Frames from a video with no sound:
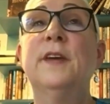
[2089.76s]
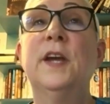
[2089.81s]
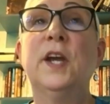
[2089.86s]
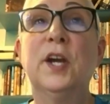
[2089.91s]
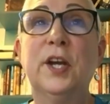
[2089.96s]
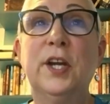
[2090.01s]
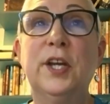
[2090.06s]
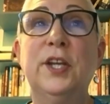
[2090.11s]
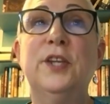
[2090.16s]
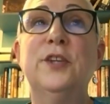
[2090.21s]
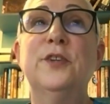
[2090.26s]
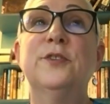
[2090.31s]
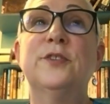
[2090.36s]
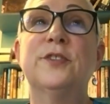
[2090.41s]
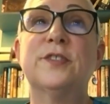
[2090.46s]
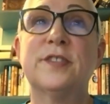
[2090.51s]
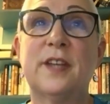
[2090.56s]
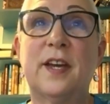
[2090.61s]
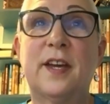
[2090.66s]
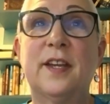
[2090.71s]
very
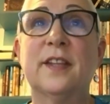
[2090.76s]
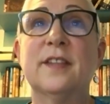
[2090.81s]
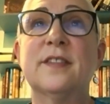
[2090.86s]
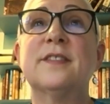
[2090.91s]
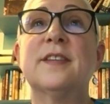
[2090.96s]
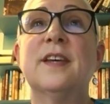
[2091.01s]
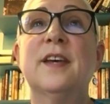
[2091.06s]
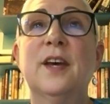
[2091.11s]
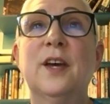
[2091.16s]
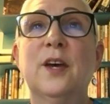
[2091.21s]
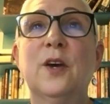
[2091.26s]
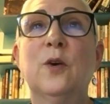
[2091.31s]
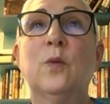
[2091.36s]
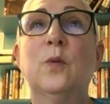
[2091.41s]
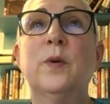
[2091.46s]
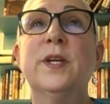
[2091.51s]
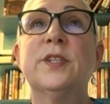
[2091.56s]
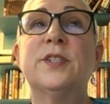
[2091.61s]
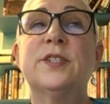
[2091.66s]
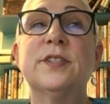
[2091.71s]
huge science,
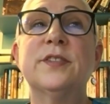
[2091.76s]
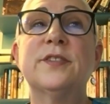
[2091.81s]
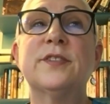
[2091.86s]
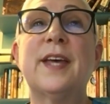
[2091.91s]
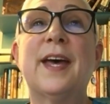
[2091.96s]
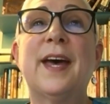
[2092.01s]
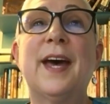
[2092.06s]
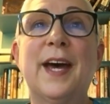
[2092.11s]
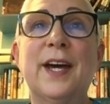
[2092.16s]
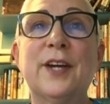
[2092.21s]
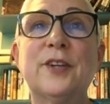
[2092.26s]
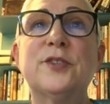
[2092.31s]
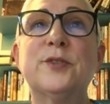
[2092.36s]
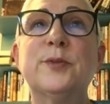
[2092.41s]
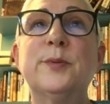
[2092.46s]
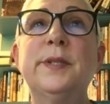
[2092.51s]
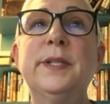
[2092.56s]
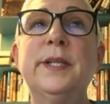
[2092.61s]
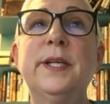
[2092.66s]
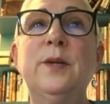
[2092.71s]
which is
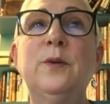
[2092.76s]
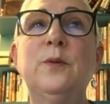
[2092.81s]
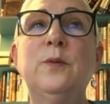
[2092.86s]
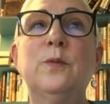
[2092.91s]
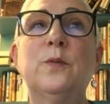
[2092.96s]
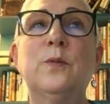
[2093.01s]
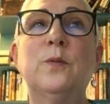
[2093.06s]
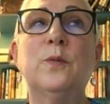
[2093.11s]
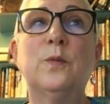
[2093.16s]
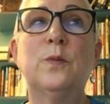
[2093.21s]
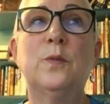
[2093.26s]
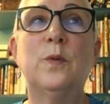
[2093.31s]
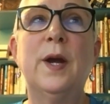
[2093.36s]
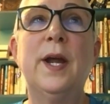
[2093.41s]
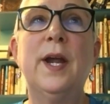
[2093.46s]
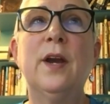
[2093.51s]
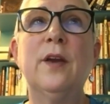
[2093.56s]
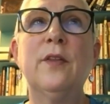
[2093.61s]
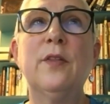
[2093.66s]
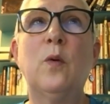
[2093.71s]
actually
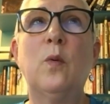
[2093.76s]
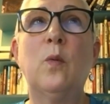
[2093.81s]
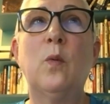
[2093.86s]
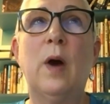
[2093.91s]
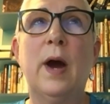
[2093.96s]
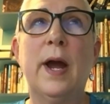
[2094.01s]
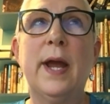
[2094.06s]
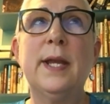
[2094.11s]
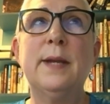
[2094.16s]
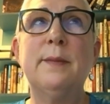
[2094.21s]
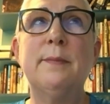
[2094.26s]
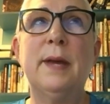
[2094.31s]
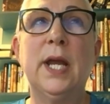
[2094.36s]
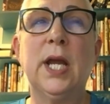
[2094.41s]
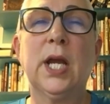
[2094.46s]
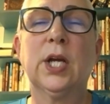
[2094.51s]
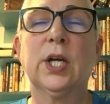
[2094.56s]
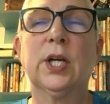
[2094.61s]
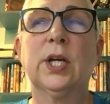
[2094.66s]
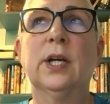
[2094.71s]
where the
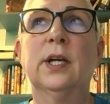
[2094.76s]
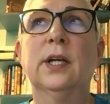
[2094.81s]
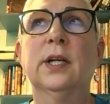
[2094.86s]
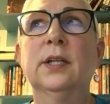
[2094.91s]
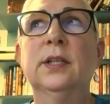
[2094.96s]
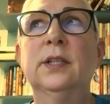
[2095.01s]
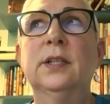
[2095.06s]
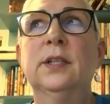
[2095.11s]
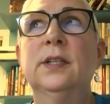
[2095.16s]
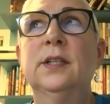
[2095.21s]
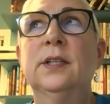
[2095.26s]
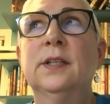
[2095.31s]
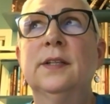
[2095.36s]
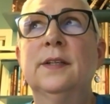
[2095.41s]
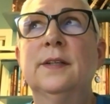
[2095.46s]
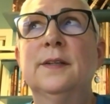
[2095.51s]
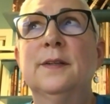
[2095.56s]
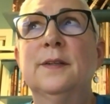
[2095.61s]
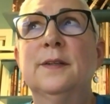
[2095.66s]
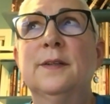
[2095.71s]
winemaker
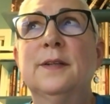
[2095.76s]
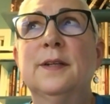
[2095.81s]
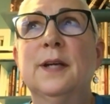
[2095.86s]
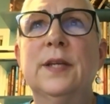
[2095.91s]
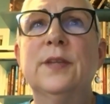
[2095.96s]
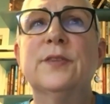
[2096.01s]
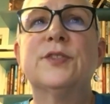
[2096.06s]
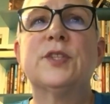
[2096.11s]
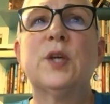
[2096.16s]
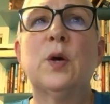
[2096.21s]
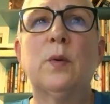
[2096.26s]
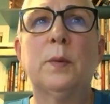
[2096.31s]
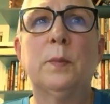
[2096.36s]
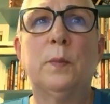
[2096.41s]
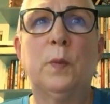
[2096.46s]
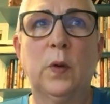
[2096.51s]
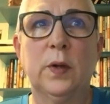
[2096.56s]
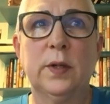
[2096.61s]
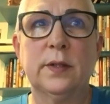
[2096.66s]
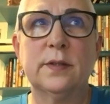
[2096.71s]
is so
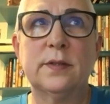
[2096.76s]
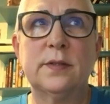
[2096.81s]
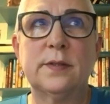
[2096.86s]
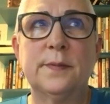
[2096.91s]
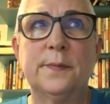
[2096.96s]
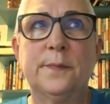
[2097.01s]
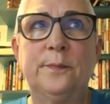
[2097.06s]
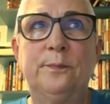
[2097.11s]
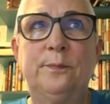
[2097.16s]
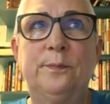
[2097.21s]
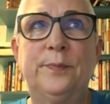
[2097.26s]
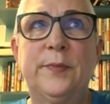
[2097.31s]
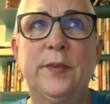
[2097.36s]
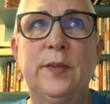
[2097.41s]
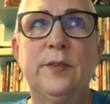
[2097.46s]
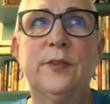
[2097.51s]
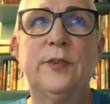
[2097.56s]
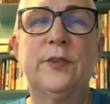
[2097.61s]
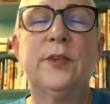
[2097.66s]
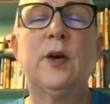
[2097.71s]
important.
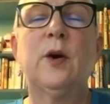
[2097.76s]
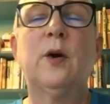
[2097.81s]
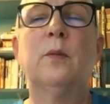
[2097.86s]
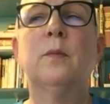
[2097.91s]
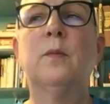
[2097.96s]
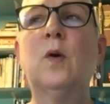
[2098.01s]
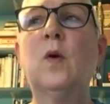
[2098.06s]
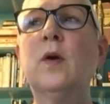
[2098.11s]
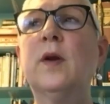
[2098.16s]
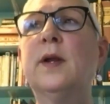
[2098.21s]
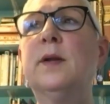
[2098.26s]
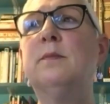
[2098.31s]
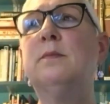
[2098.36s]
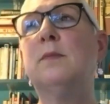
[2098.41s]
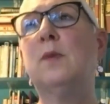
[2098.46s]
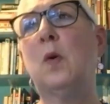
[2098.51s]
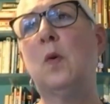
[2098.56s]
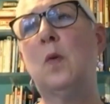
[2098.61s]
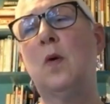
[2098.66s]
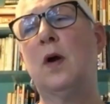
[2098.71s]
So more and
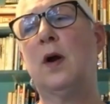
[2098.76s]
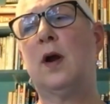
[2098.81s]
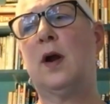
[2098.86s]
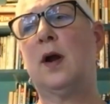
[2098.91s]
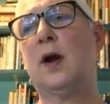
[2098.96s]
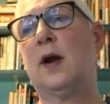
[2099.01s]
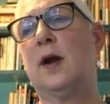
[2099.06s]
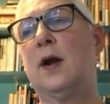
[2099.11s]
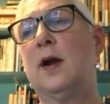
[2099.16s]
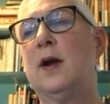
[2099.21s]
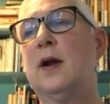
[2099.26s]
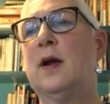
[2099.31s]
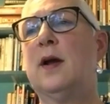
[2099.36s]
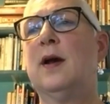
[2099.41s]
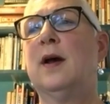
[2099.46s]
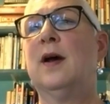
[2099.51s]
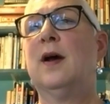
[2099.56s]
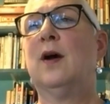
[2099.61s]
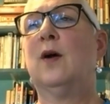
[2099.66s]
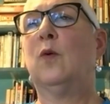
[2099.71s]
more,
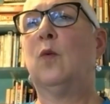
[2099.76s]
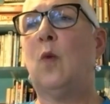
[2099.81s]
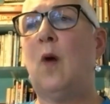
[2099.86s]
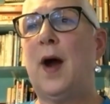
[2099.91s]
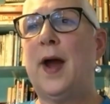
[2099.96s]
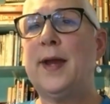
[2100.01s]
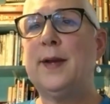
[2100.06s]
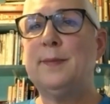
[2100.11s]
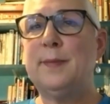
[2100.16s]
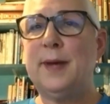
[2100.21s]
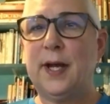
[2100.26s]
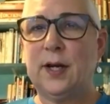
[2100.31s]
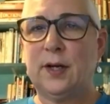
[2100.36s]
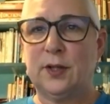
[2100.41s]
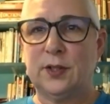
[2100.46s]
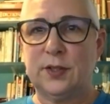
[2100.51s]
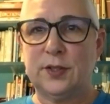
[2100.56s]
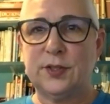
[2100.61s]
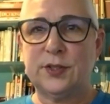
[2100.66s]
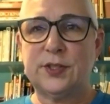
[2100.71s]

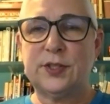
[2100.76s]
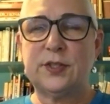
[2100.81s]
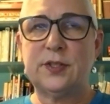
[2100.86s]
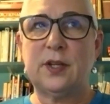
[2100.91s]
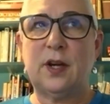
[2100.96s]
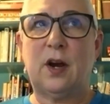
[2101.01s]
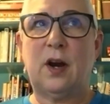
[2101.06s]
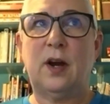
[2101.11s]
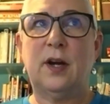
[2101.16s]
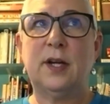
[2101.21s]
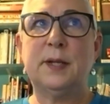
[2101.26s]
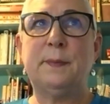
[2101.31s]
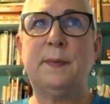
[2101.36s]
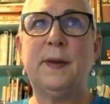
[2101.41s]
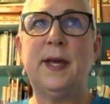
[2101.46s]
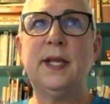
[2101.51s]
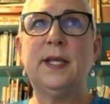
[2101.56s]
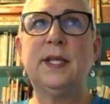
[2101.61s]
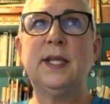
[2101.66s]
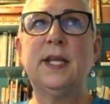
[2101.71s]
winemakers are
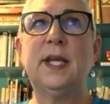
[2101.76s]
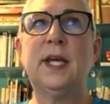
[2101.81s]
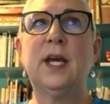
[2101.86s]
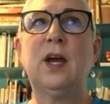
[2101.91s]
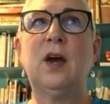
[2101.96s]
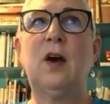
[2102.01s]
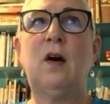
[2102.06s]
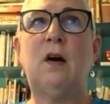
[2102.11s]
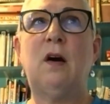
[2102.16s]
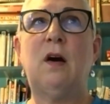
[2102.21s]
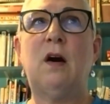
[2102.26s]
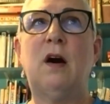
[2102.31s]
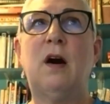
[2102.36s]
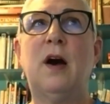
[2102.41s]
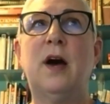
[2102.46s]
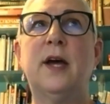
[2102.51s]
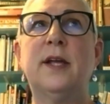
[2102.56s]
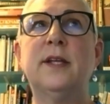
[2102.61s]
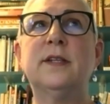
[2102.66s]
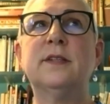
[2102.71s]
depending
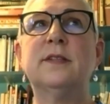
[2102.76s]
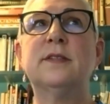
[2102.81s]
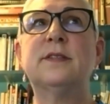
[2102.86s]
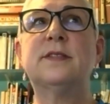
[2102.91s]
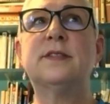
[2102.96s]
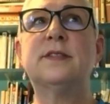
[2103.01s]
on